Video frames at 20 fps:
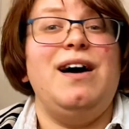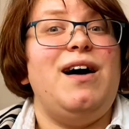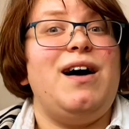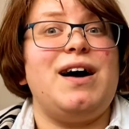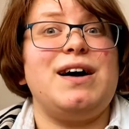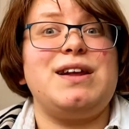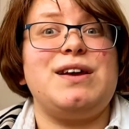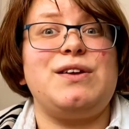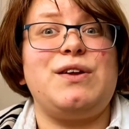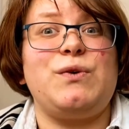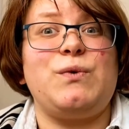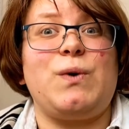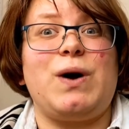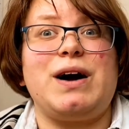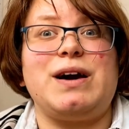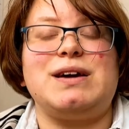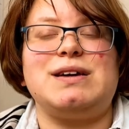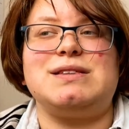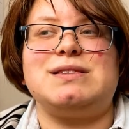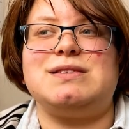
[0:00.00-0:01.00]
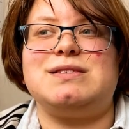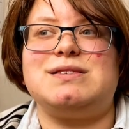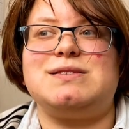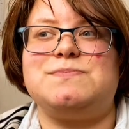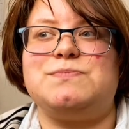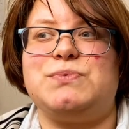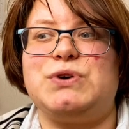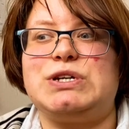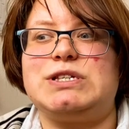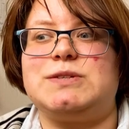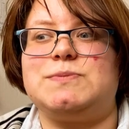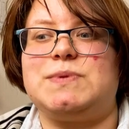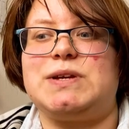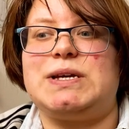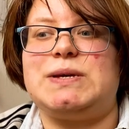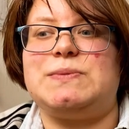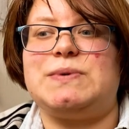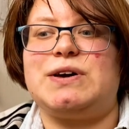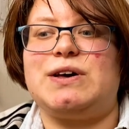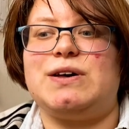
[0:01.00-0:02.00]
don't know why. It's possibly
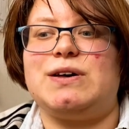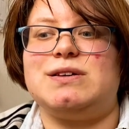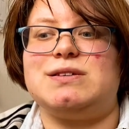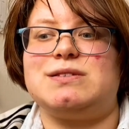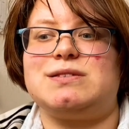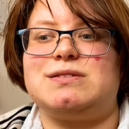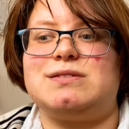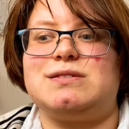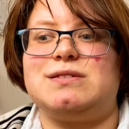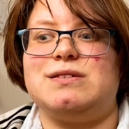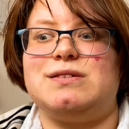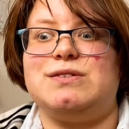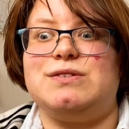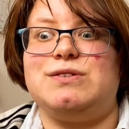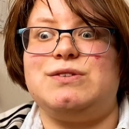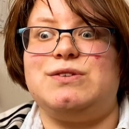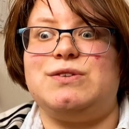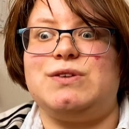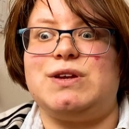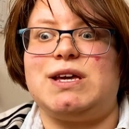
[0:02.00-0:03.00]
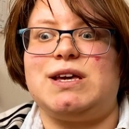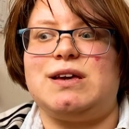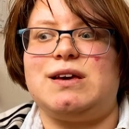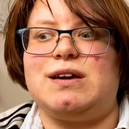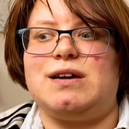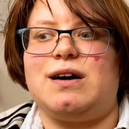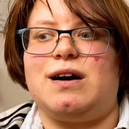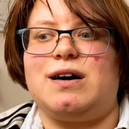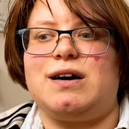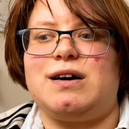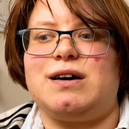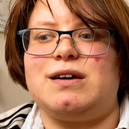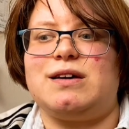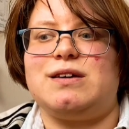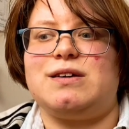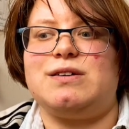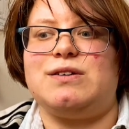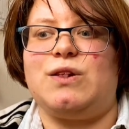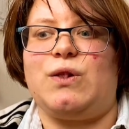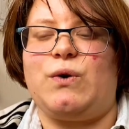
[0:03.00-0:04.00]
because in uni I
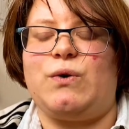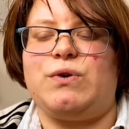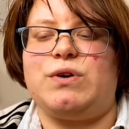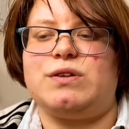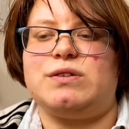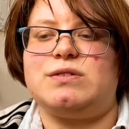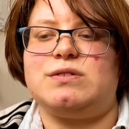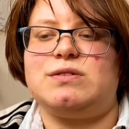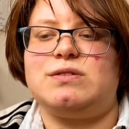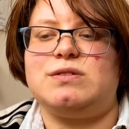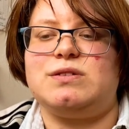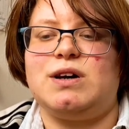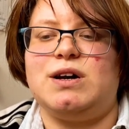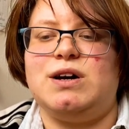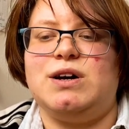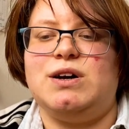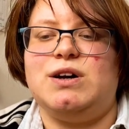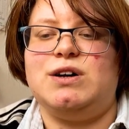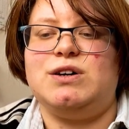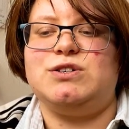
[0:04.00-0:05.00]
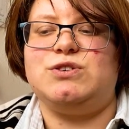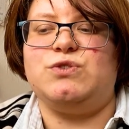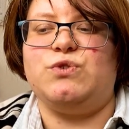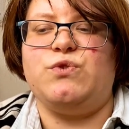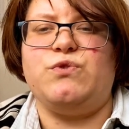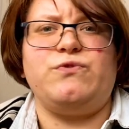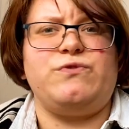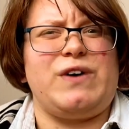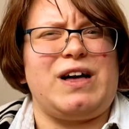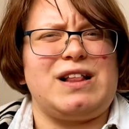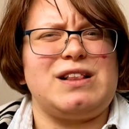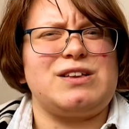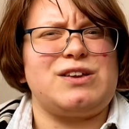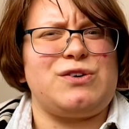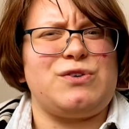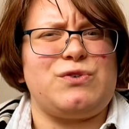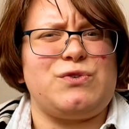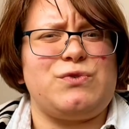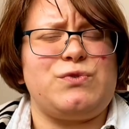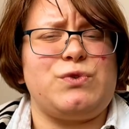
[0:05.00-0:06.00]
learned to
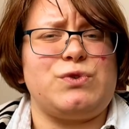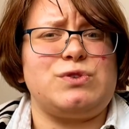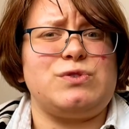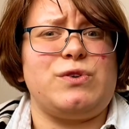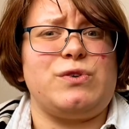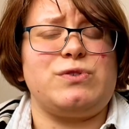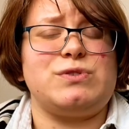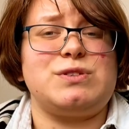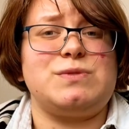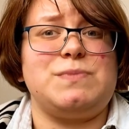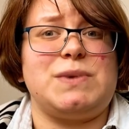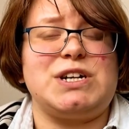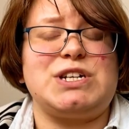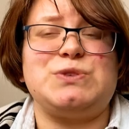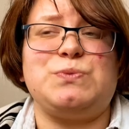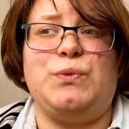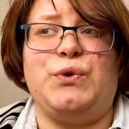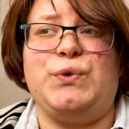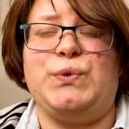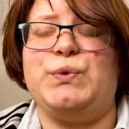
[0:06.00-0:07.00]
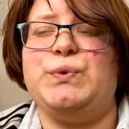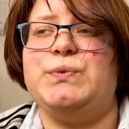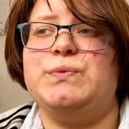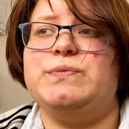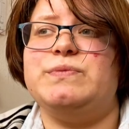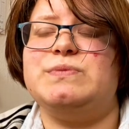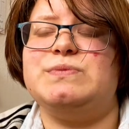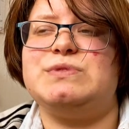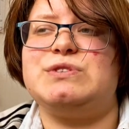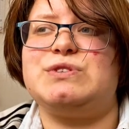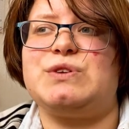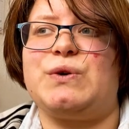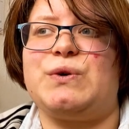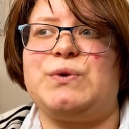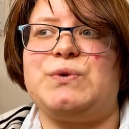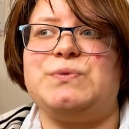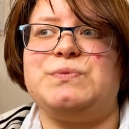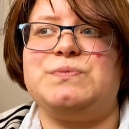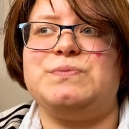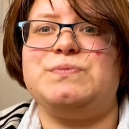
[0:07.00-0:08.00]
value footnotes much more. So
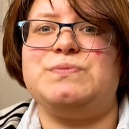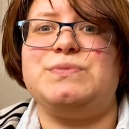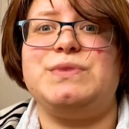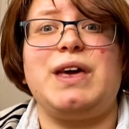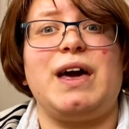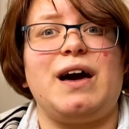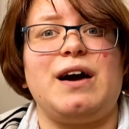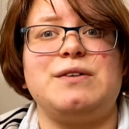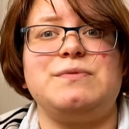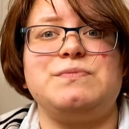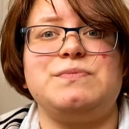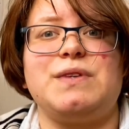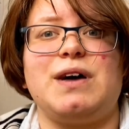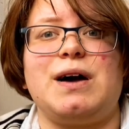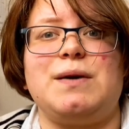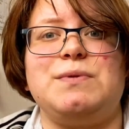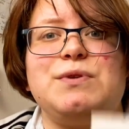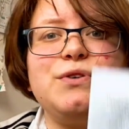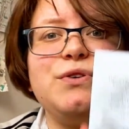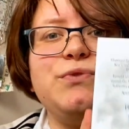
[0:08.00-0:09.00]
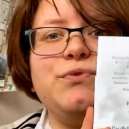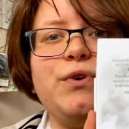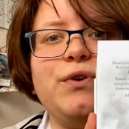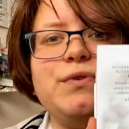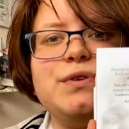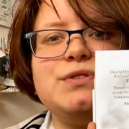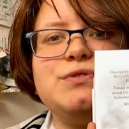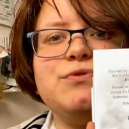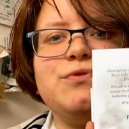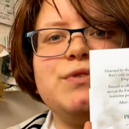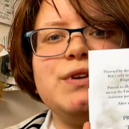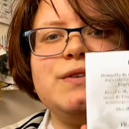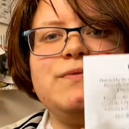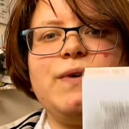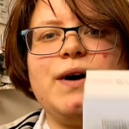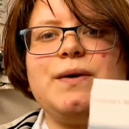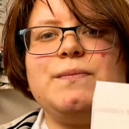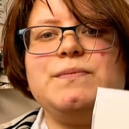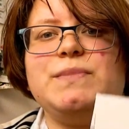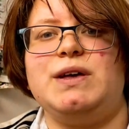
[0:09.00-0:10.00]
yeah, I'm looking forward to read
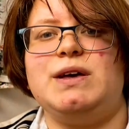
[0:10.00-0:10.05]
them.